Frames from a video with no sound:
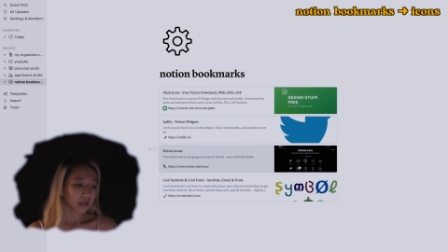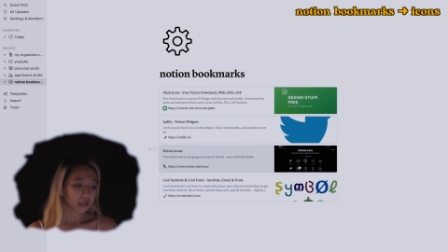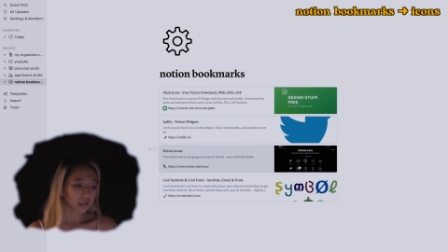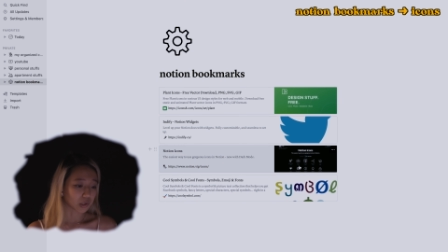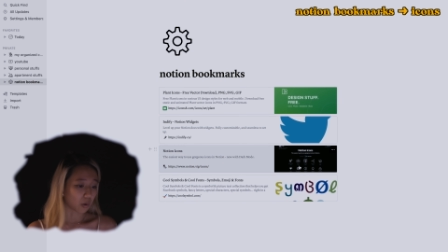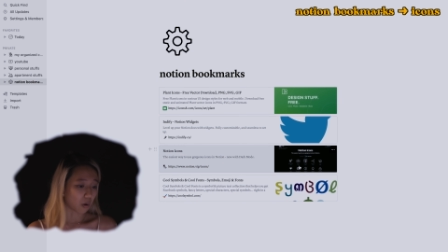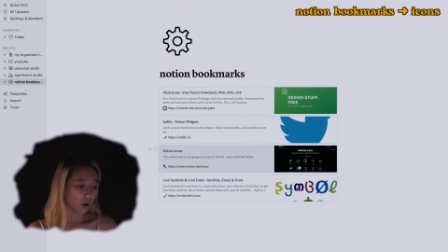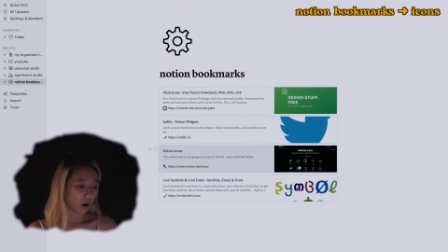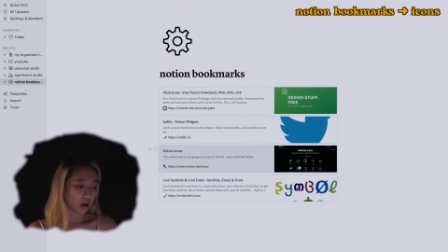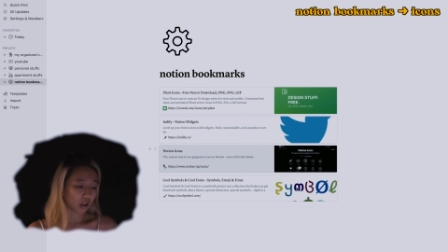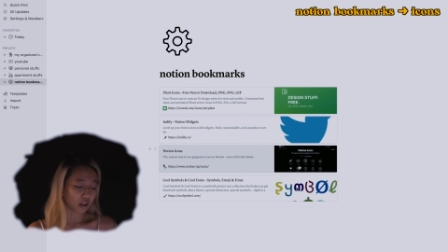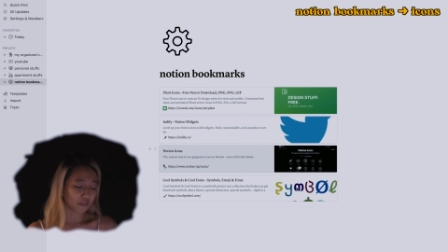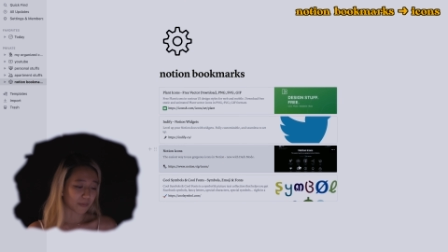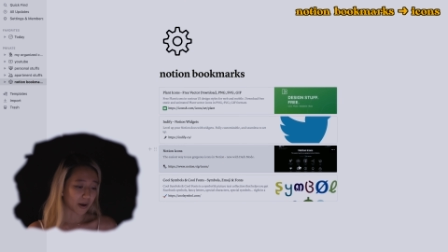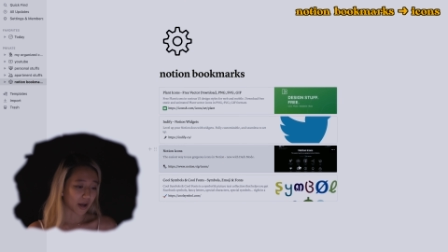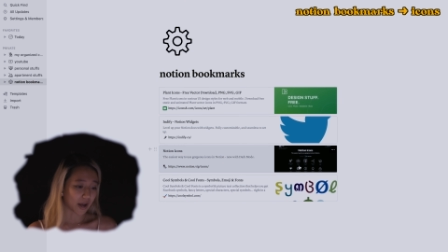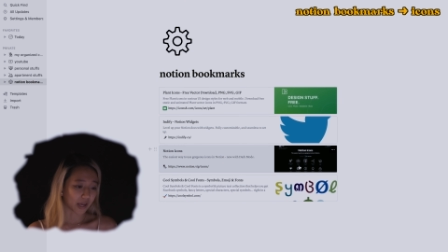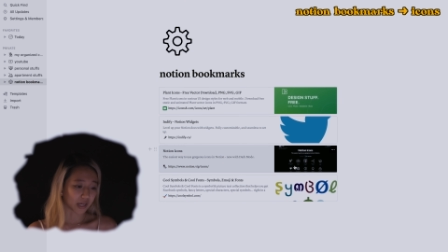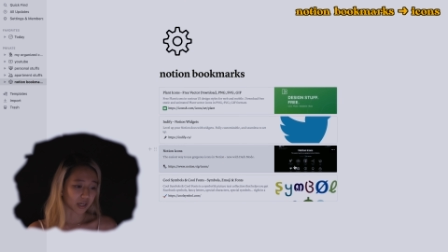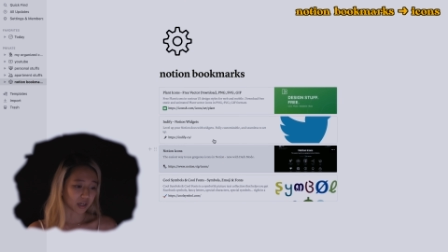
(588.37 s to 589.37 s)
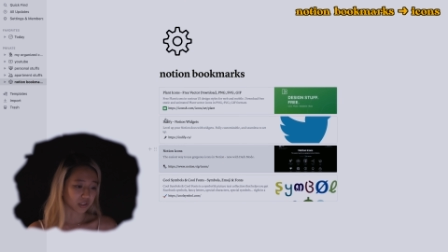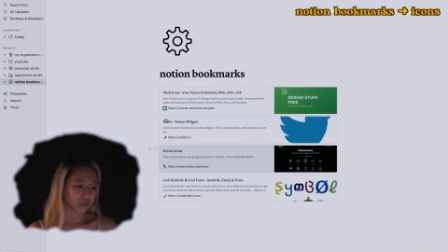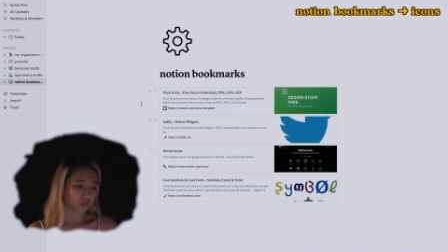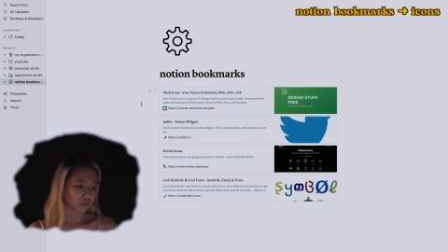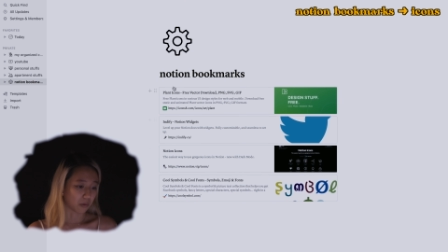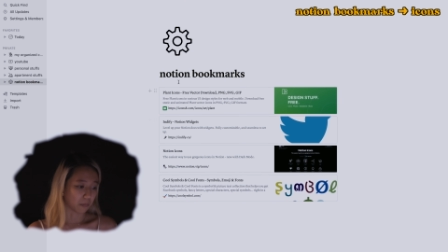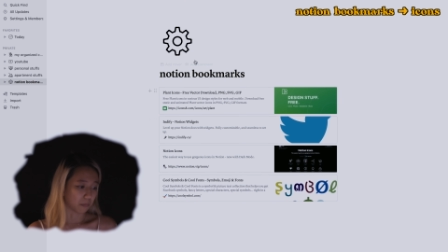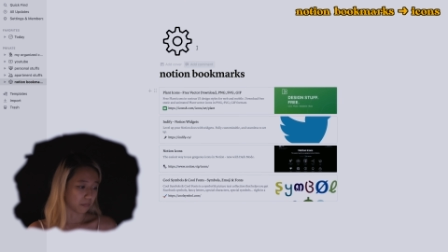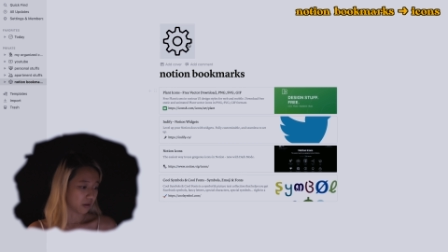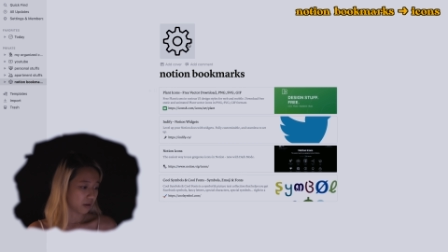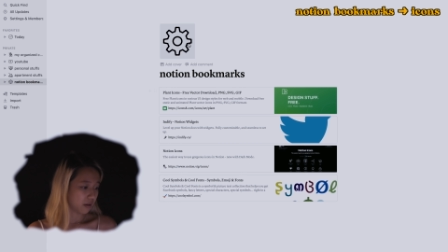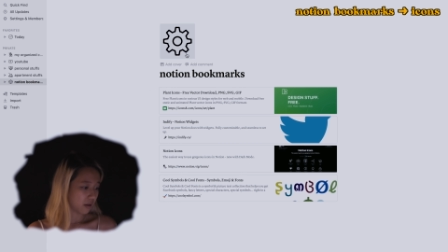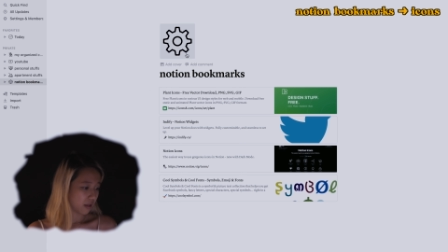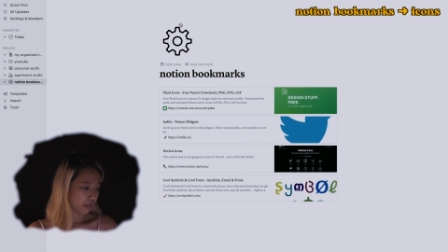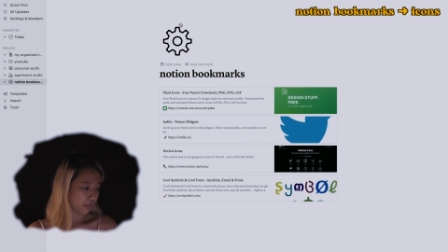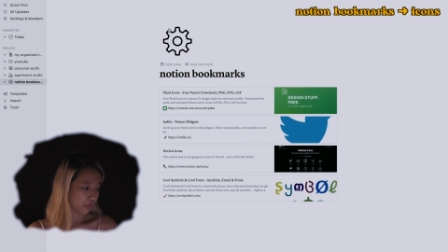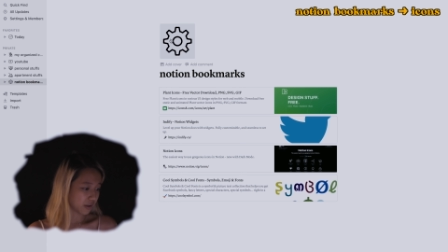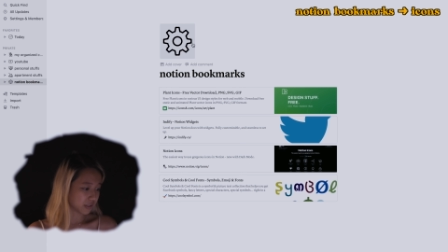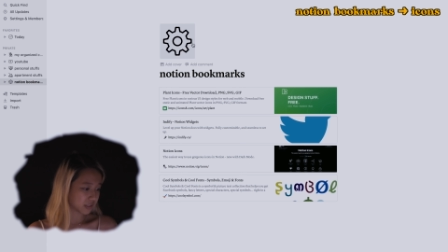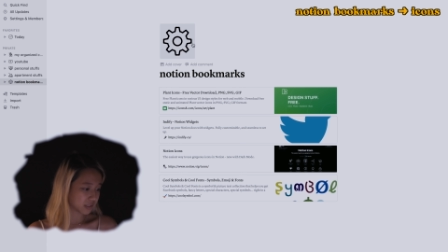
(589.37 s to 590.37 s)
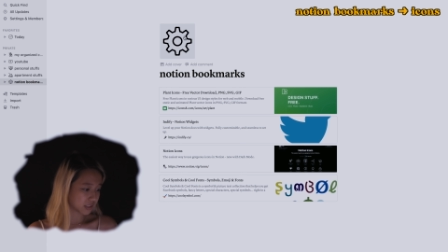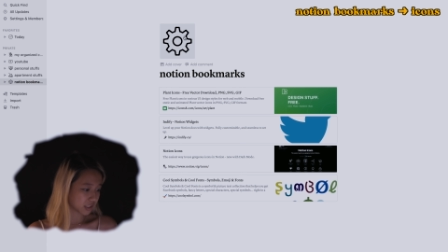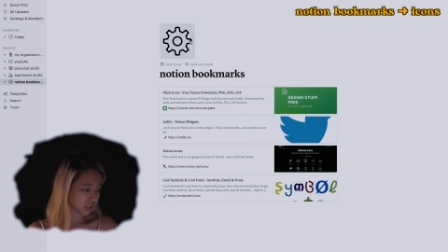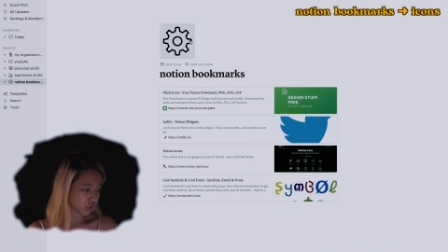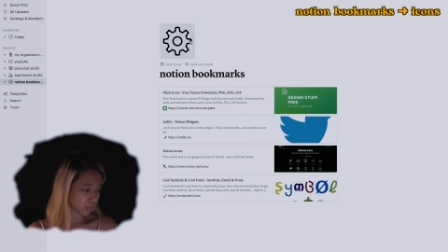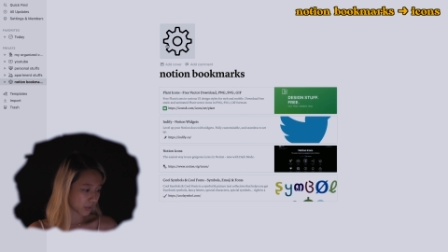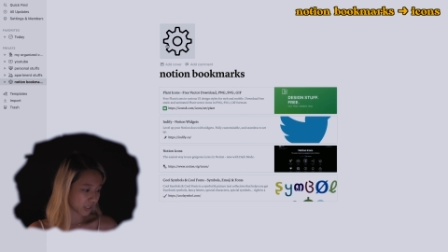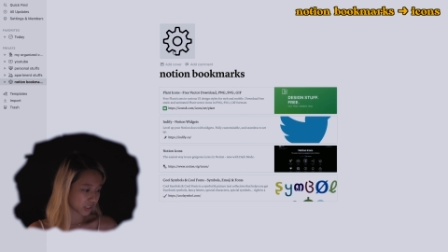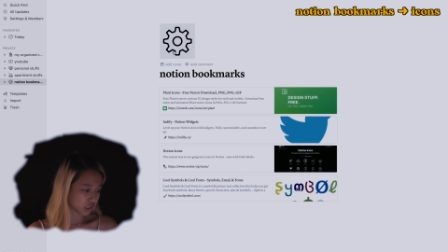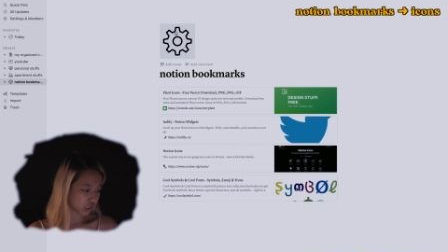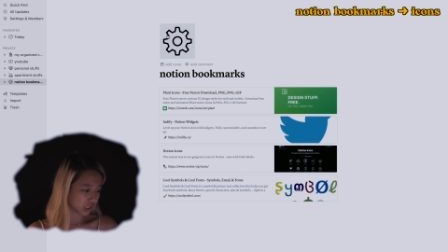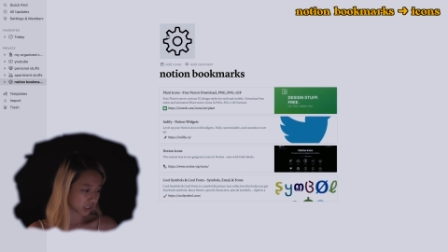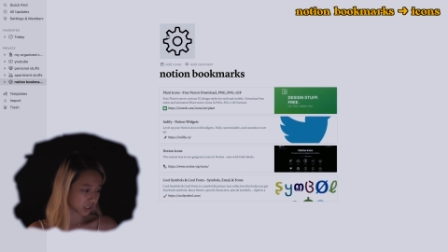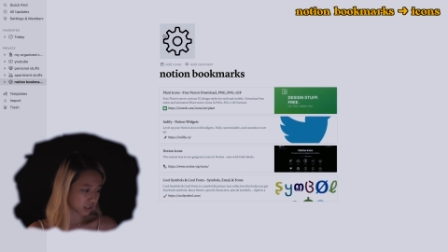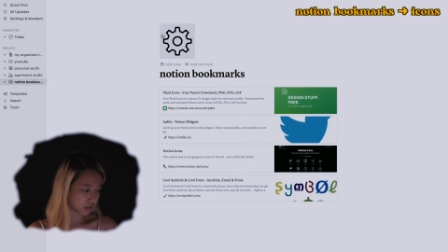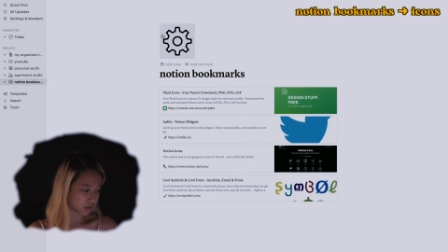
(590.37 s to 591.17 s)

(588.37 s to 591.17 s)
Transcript: So all of my icons from this situation